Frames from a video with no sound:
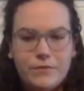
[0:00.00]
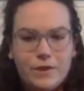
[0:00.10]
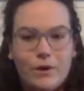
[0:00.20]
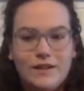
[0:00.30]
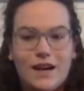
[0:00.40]

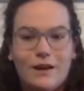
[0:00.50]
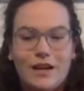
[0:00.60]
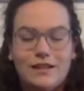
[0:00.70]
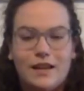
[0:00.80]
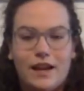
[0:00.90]
went down
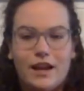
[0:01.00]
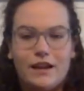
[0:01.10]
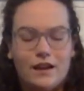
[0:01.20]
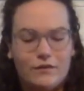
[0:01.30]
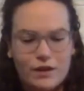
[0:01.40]
that day,
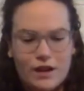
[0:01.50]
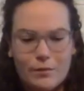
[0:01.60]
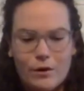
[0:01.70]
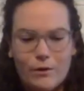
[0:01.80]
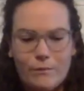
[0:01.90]
never came
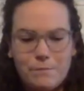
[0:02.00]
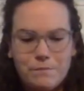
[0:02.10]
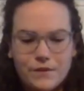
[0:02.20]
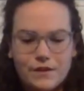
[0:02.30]
home.